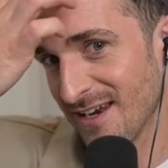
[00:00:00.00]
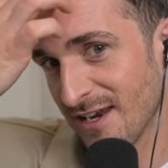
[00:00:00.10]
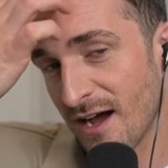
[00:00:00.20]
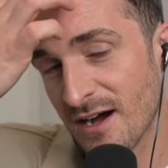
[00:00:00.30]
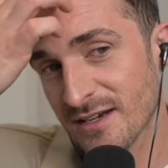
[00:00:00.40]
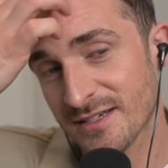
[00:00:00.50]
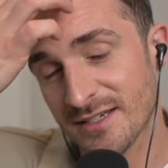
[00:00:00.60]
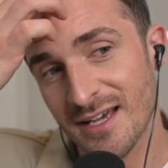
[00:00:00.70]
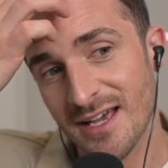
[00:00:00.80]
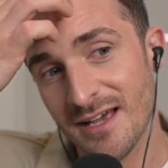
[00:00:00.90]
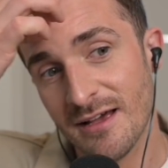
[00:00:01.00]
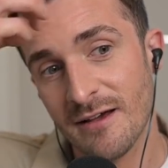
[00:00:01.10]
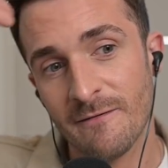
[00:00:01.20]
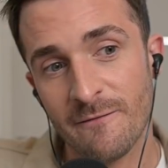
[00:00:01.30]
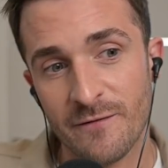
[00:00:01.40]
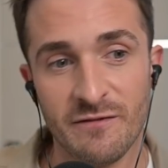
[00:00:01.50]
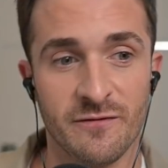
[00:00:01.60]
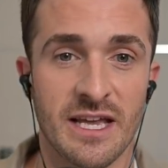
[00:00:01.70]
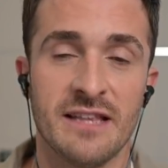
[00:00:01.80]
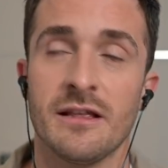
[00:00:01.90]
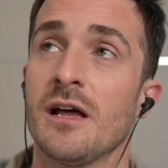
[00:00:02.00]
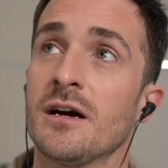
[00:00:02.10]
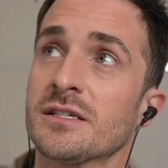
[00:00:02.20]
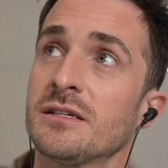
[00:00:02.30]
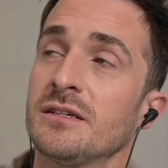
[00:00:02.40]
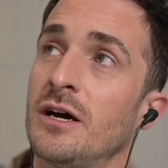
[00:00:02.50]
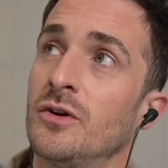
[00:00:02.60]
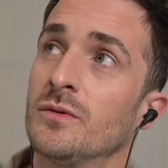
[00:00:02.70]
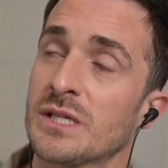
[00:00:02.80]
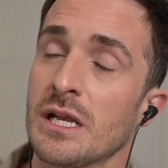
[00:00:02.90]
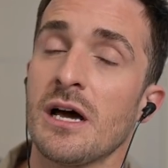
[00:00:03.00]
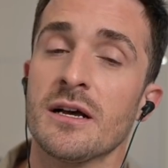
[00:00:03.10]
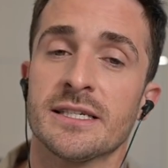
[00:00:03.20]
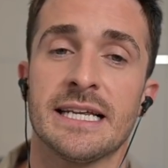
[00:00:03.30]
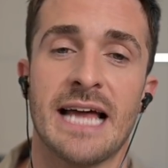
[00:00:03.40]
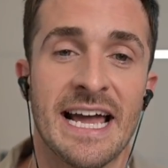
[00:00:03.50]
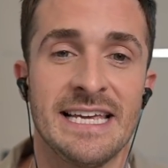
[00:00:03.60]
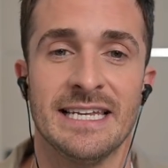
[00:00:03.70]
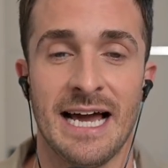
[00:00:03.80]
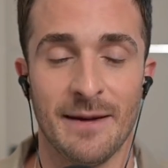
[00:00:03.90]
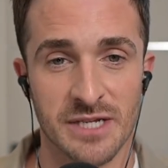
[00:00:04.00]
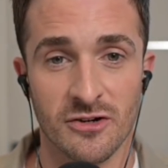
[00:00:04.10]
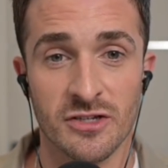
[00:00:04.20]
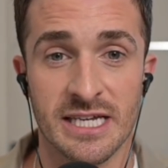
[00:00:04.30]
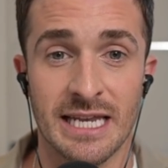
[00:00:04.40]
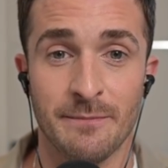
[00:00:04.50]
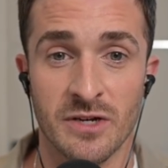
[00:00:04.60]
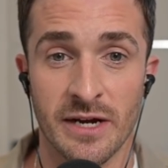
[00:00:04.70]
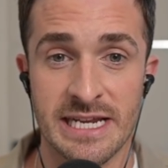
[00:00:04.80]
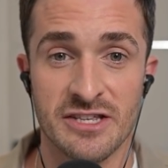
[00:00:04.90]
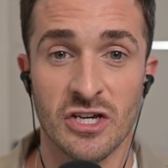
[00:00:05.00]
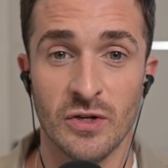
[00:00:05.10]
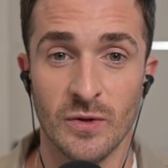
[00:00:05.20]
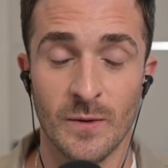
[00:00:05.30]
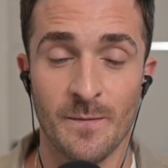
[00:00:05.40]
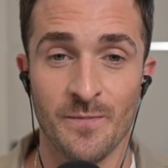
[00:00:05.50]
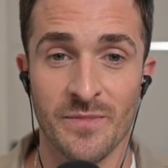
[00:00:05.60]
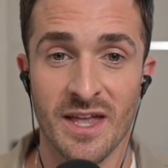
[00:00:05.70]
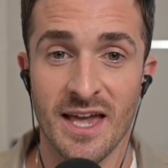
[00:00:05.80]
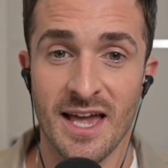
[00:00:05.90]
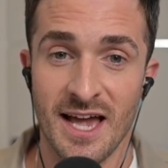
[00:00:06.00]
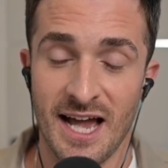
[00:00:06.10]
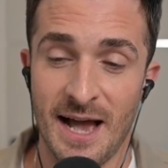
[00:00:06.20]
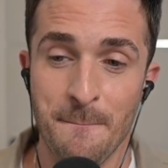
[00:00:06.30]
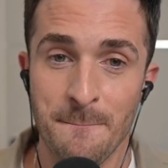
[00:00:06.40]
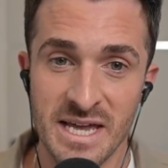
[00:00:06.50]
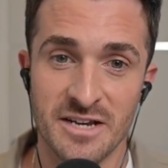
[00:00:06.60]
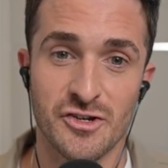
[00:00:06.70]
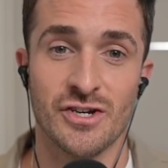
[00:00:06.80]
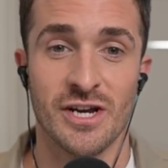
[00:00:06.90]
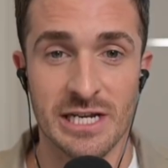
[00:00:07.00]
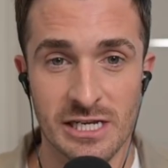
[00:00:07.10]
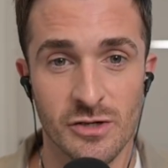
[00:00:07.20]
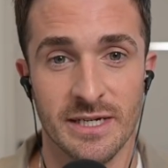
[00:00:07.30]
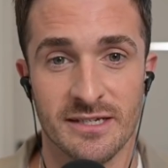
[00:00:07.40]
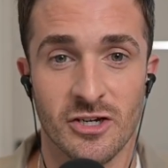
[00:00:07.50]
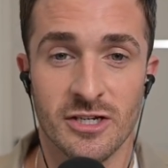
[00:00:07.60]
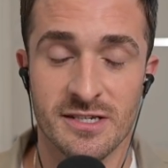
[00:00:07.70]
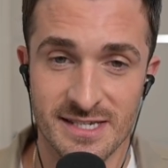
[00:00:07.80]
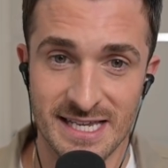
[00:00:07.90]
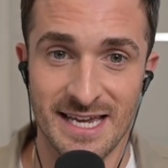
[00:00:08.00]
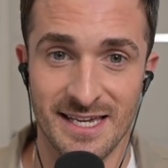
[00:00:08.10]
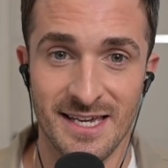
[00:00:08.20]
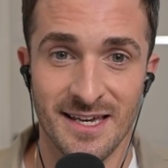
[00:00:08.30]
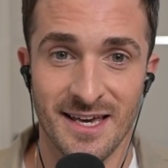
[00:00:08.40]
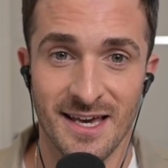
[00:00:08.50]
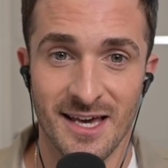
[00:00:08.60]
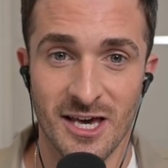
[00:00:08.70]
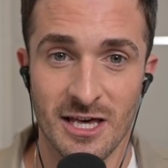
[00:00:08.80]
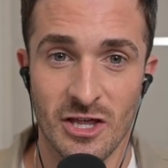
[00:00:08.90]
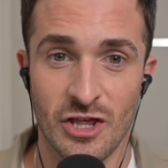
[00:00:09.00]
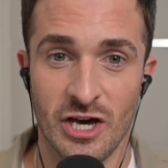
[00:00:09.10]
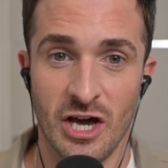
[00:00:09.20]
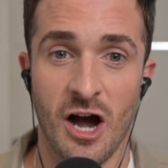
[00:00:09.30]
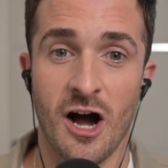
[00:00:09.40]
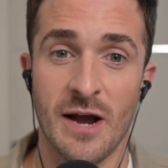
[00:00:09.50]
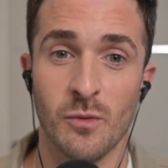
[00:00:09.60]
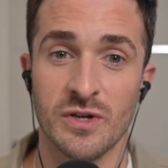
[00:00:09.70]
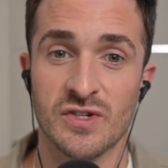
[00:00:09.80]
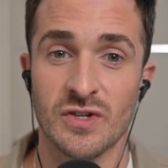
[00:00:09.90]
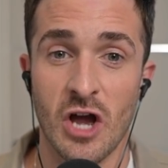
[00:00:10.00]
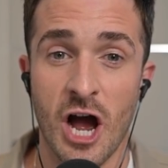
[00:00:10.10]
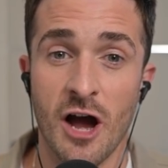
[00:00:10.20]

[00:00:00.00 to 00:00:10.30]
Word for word: the last fifth, in the last, no, it was the last eight laps. I got to lap ninety-two and Mitch and Lewis could see that I was